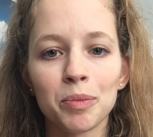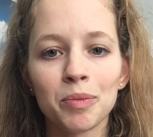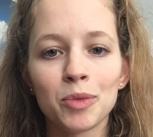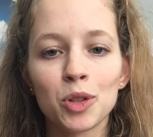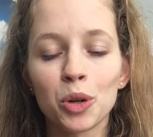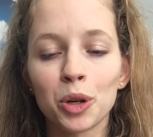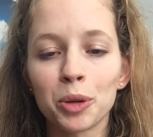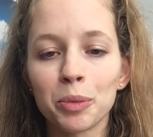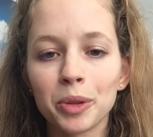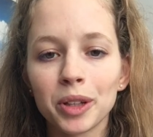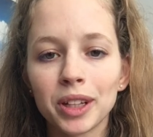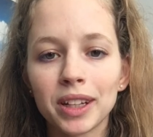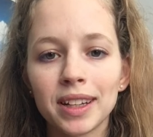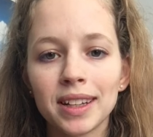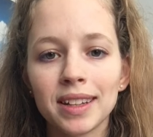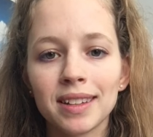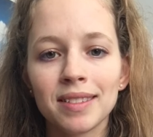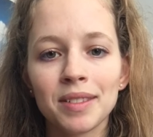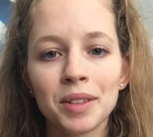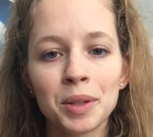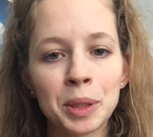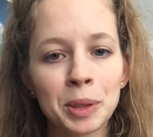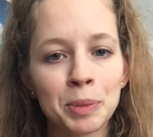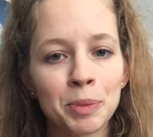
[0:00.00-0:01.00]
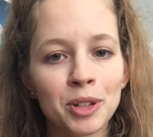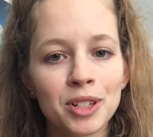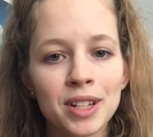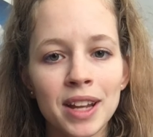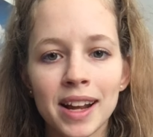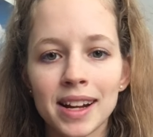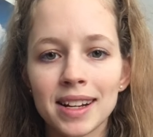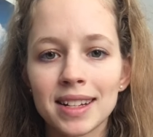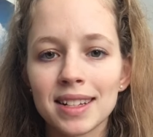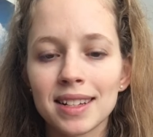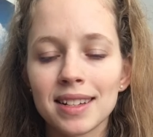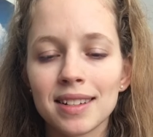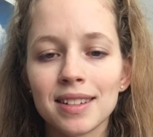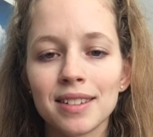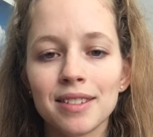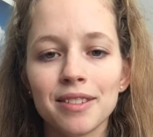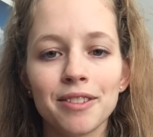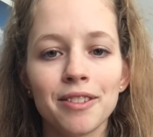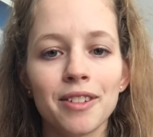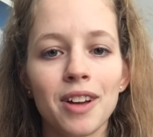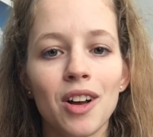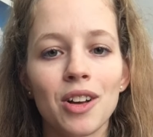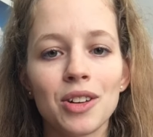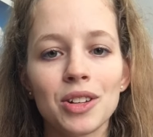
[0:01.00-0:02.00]
Tourmaline is protective,
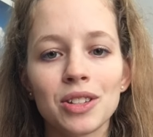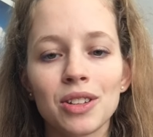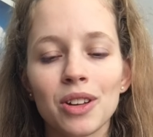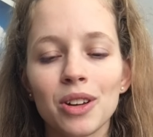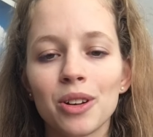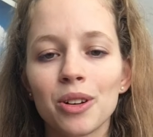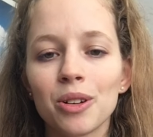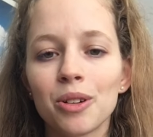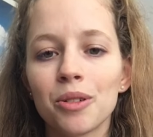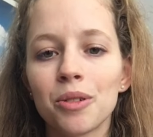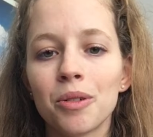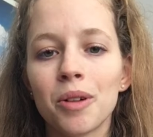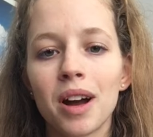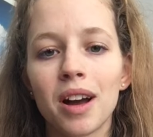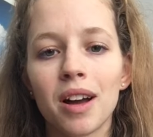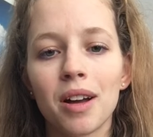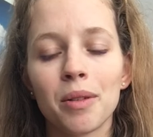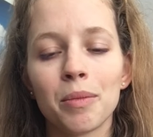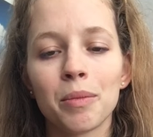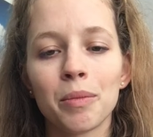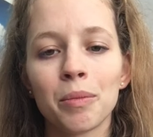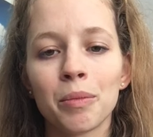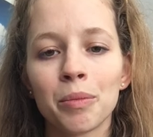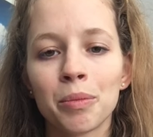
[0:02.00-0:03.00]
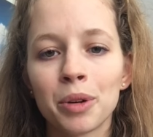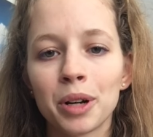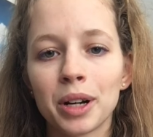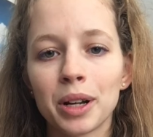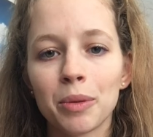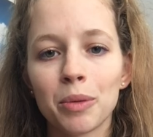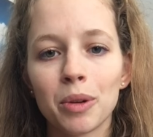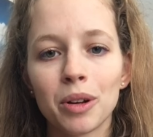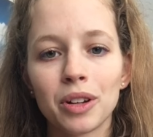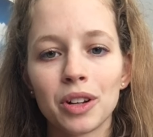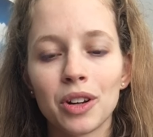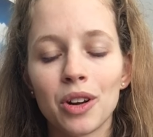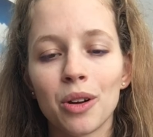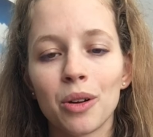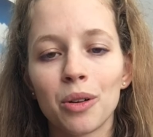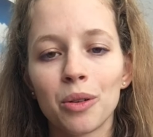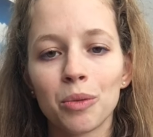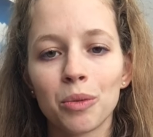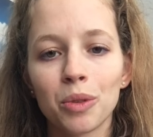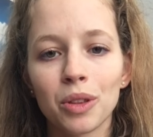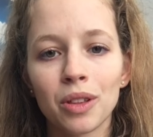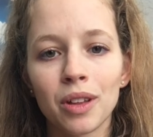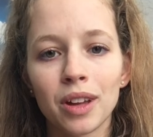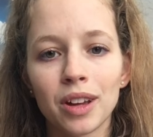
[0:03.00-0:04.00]
also pretty well
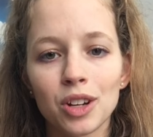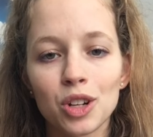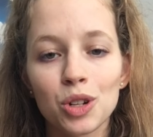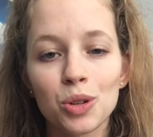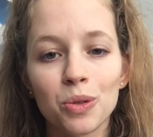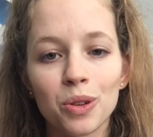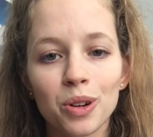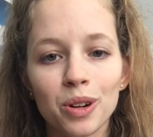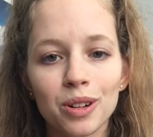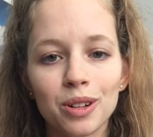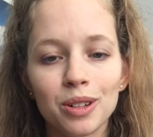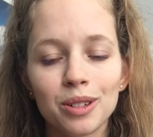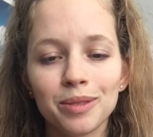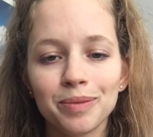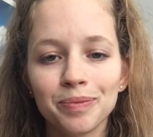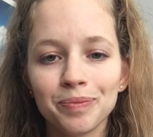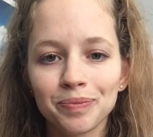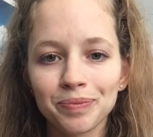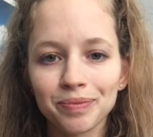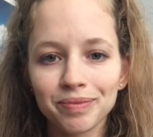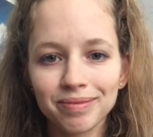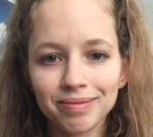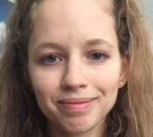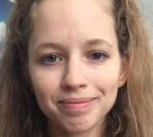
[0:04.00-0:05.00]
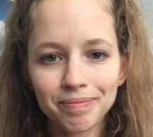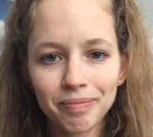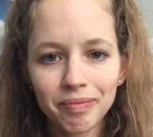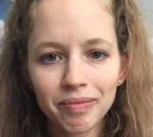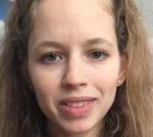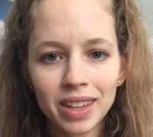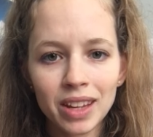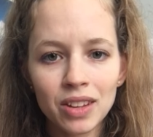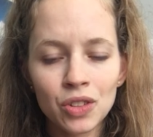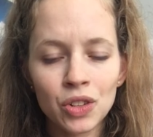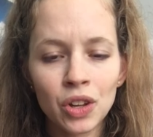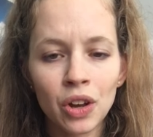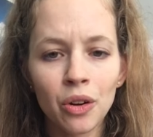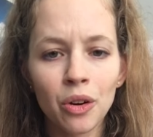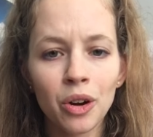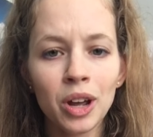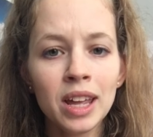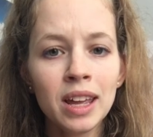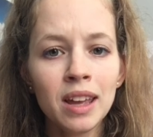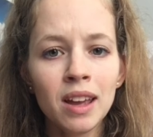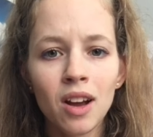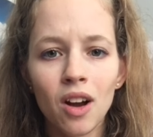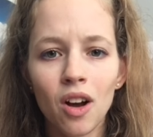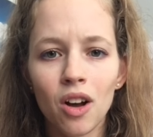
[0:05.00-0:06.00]
known with the schorl. So
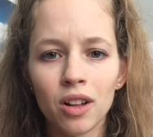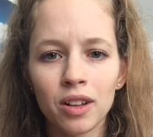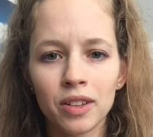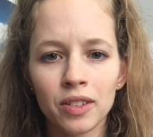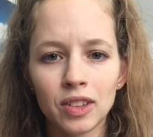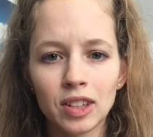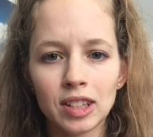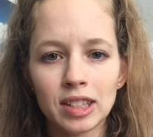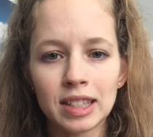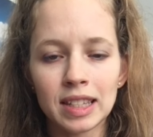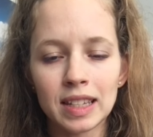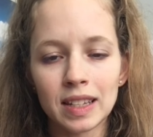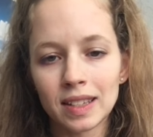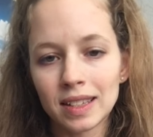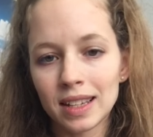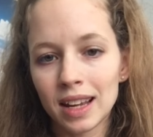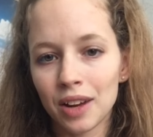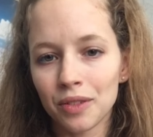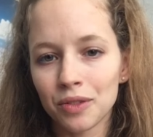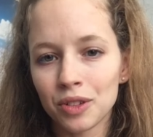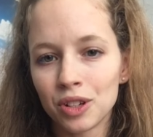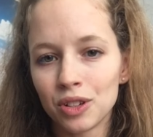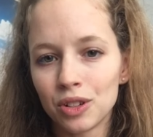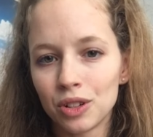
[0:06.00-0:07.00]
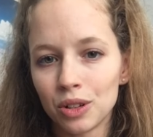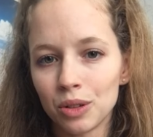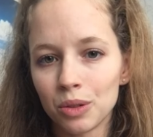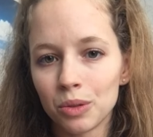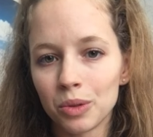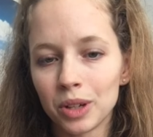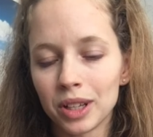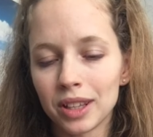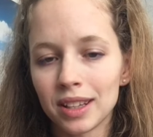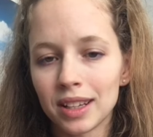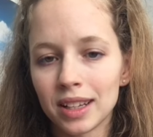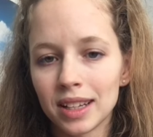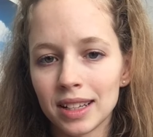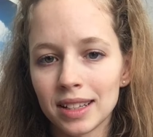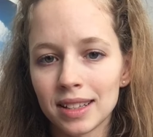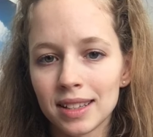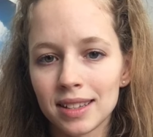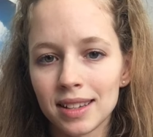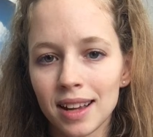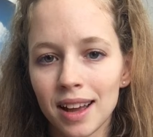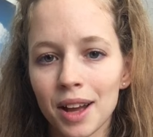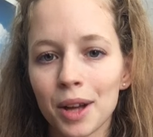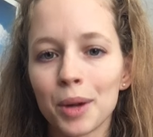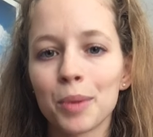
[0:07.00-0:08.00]
all of these things have to do with
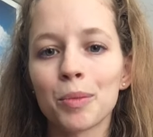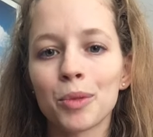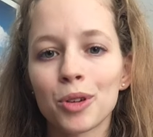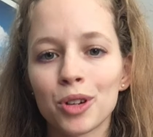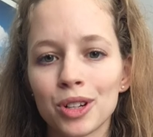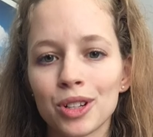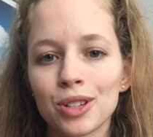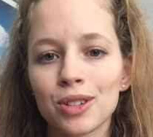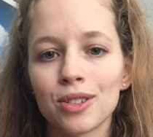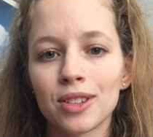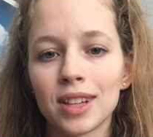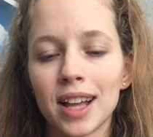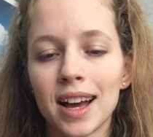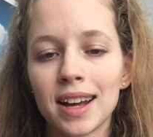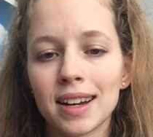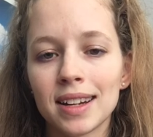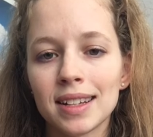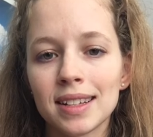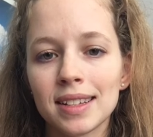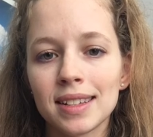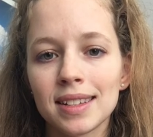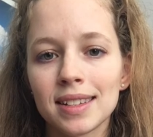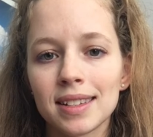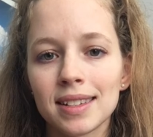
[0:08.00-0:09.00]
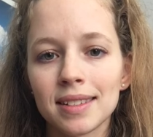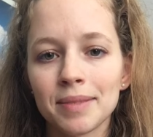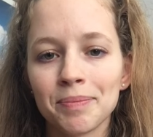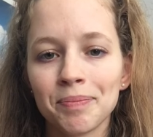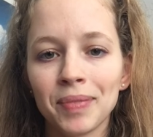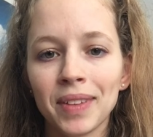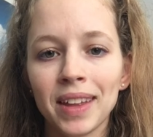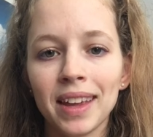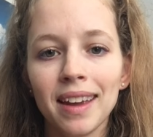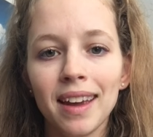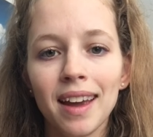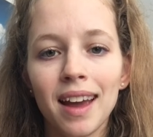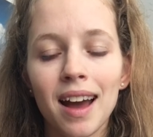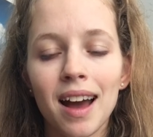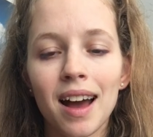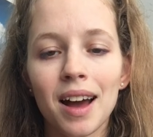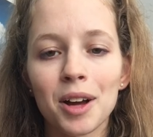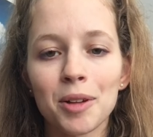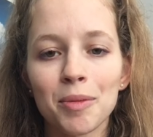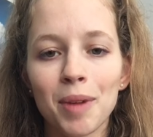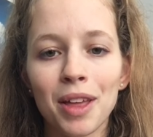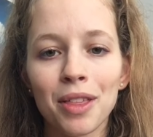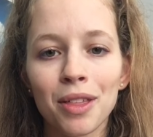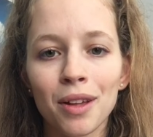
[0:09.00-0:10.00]
its crystal lattice.
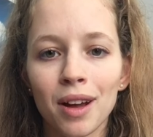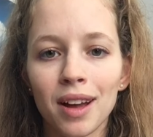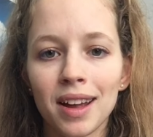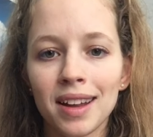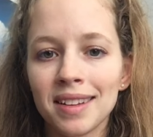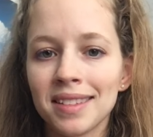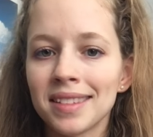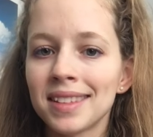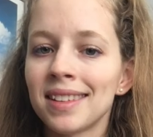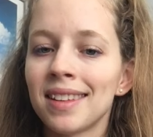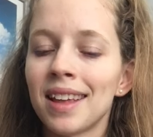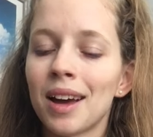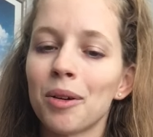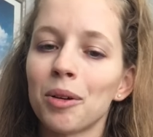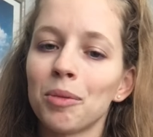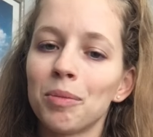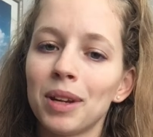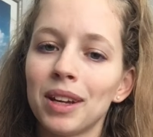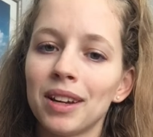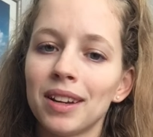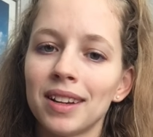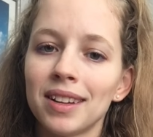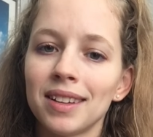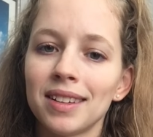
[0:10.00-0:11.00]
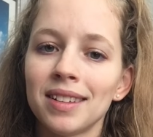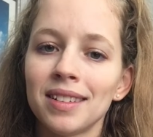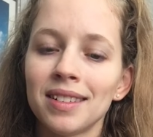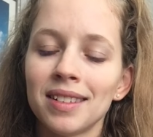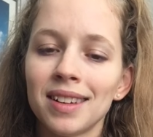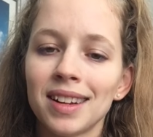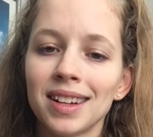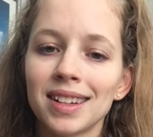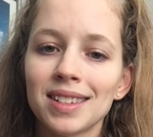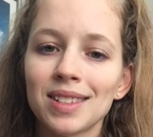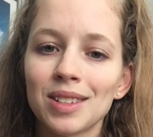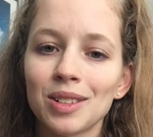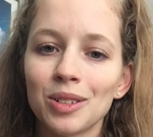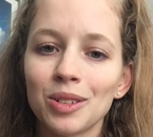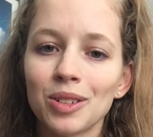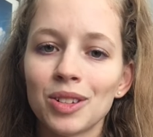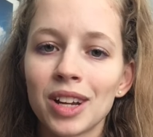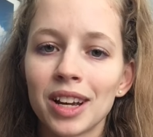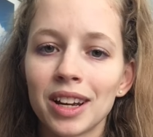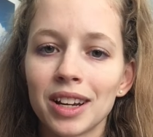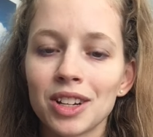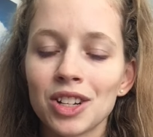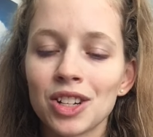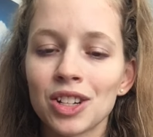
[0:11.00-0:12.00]
I thought that would be a nice little
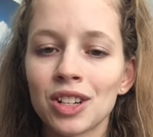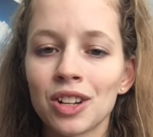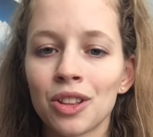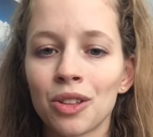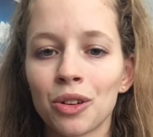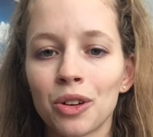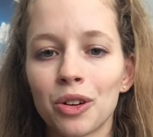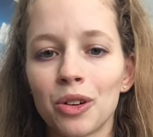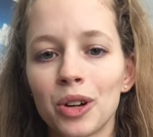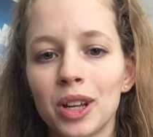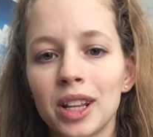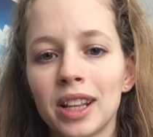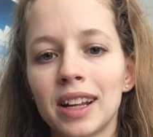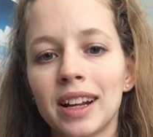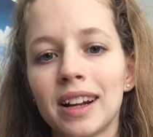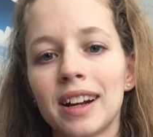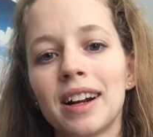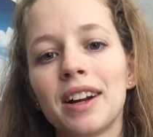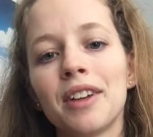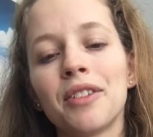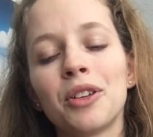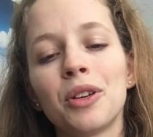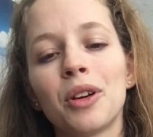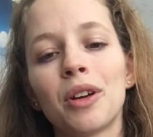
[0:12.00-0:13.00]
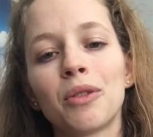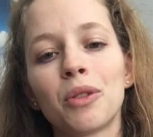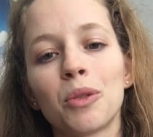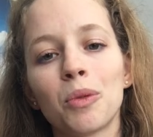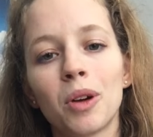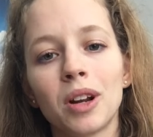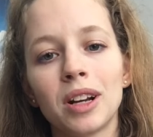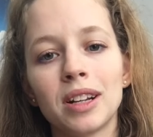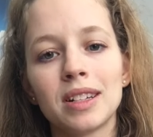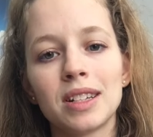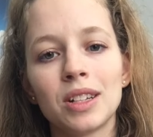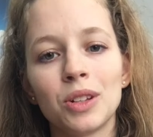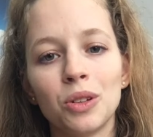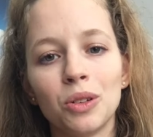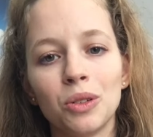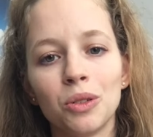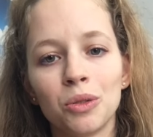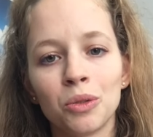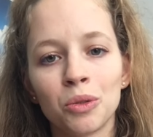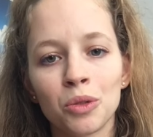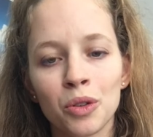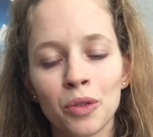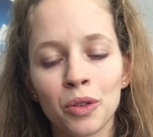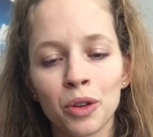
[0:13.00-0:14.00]
touch to throw in there if you ever wanted
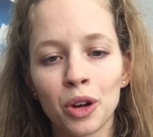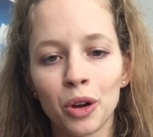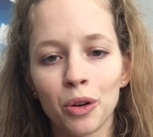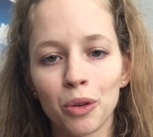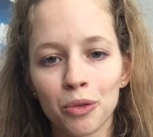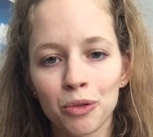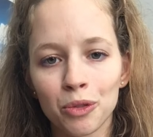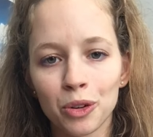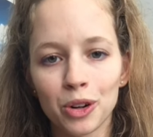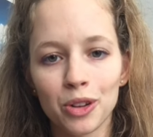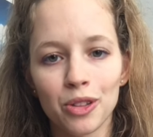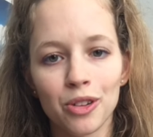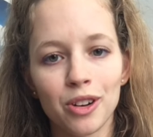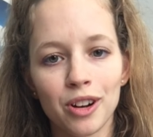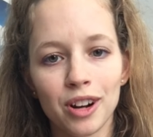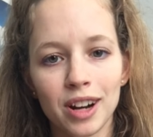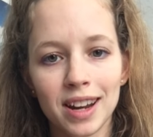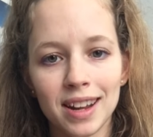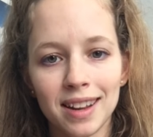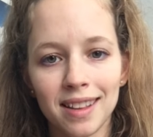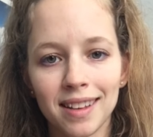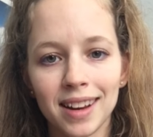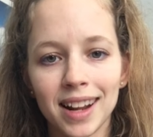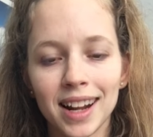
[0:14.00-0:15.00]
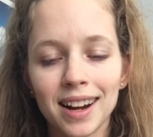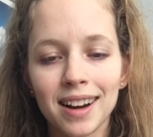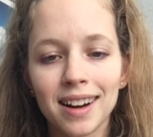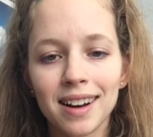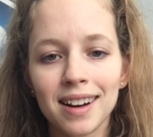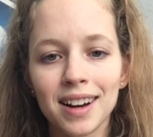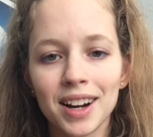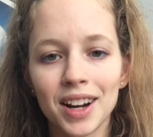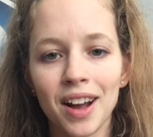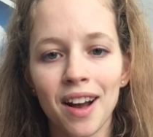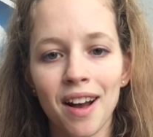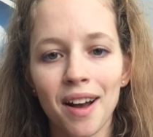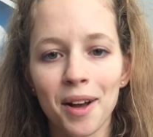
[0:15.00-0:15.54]
to go further in there.